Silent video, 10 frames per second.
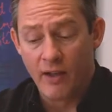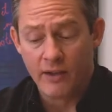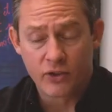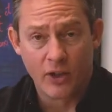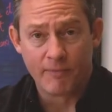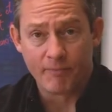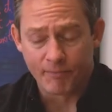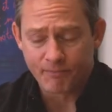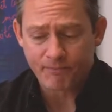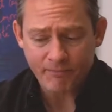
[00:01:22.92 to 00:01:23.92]
That's good.
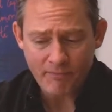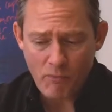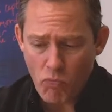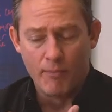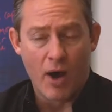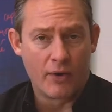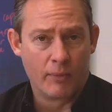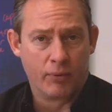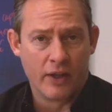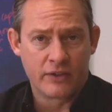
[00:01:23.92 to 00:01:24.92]

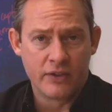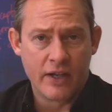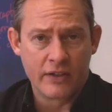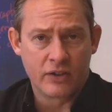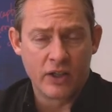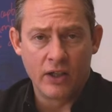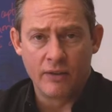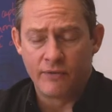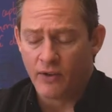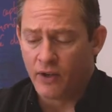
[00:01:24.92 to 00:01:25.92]
Moderate plus intensity
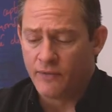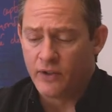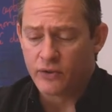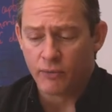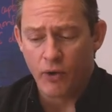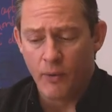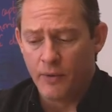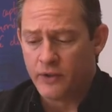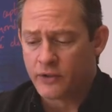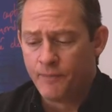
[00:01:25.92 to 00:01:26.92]
of these
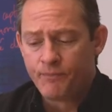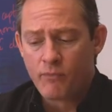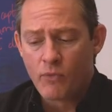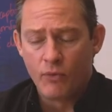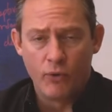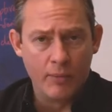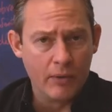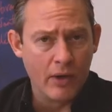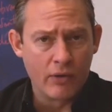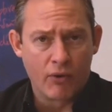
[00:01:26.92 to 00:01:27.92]
aromas, ruby
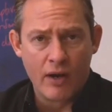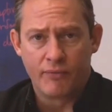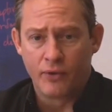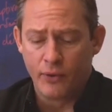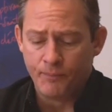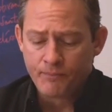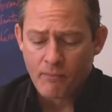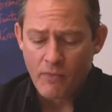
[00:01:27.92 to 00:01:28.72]
red grapefruit.